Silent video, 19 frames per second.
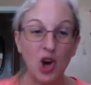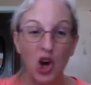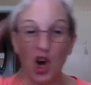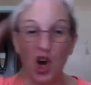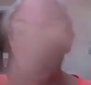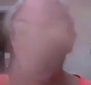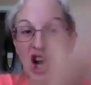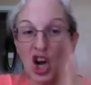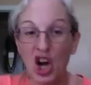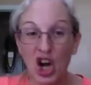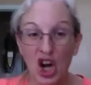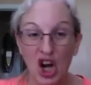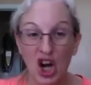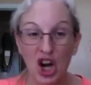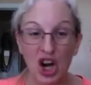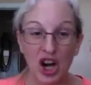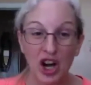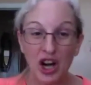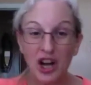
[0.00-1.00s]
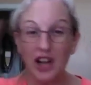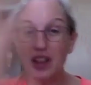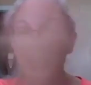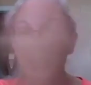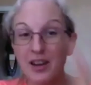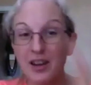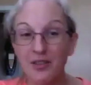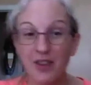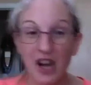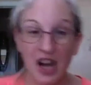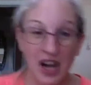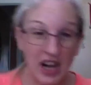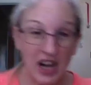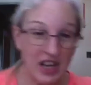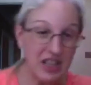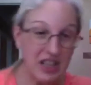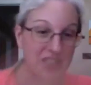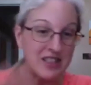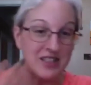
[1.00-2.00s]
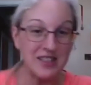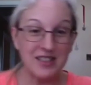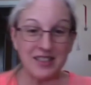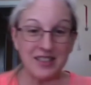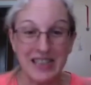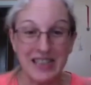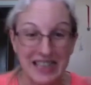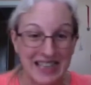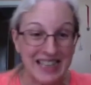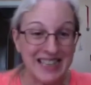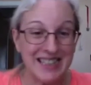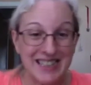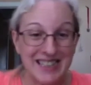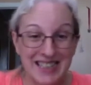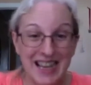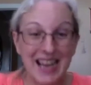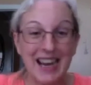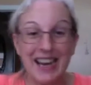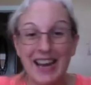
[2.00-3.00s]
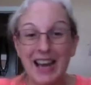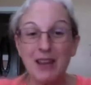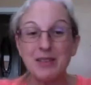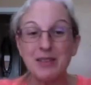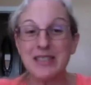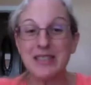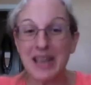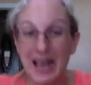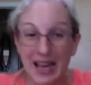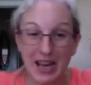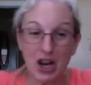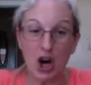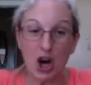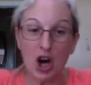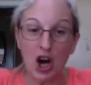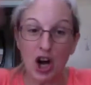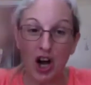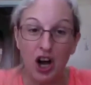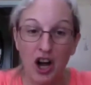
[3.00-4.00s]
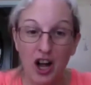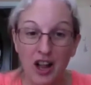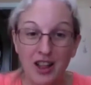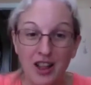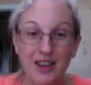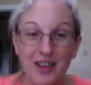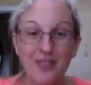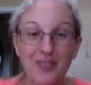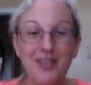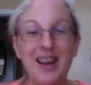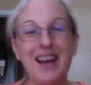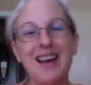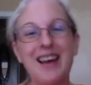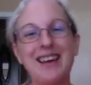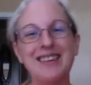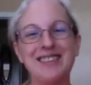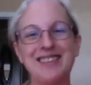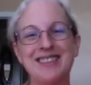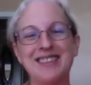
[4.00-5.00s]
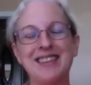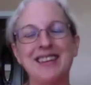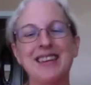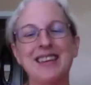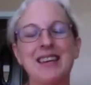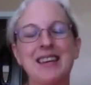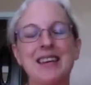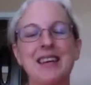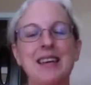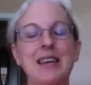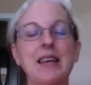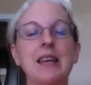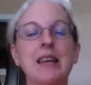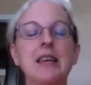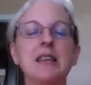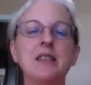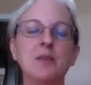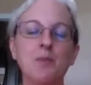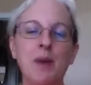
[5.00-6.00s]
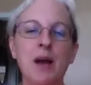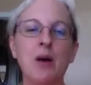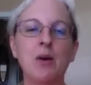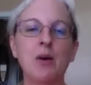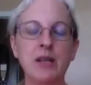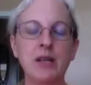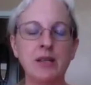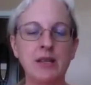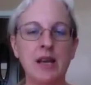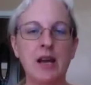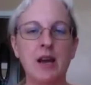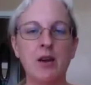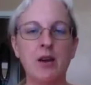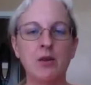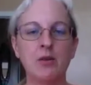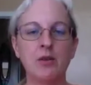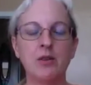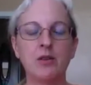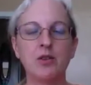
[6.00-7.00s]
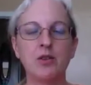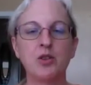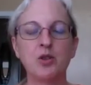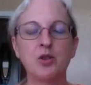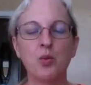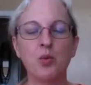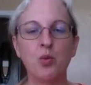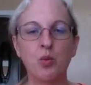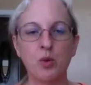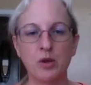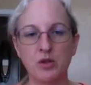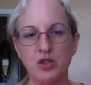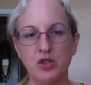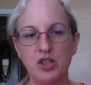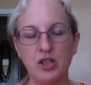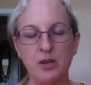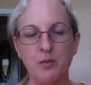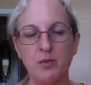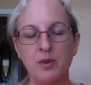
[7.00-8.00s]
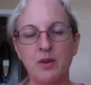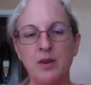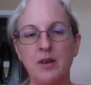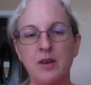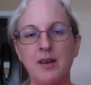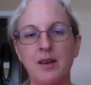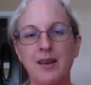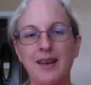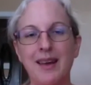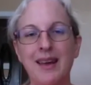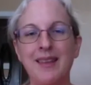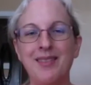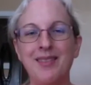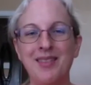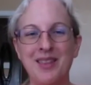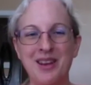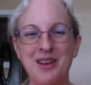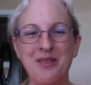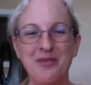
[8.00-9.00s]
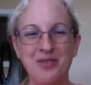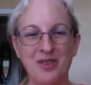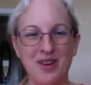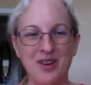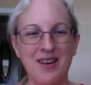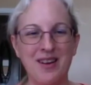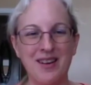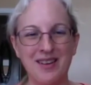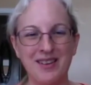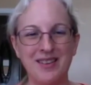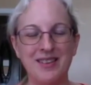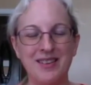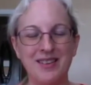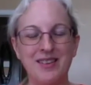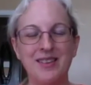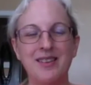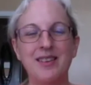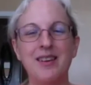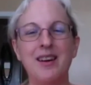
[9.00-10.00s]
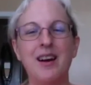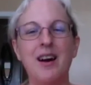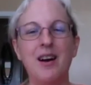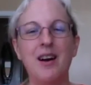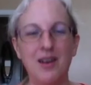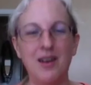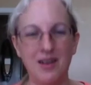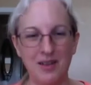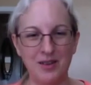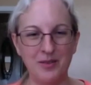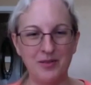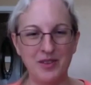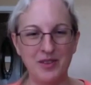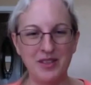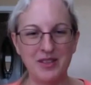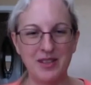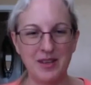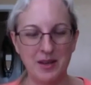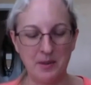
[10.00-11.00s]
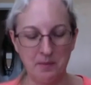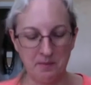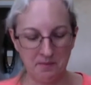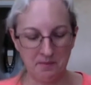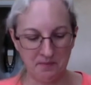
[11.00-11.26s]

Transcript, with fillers: all of us, inside, outside, all of us, is bowing down to worship and love God all of the time.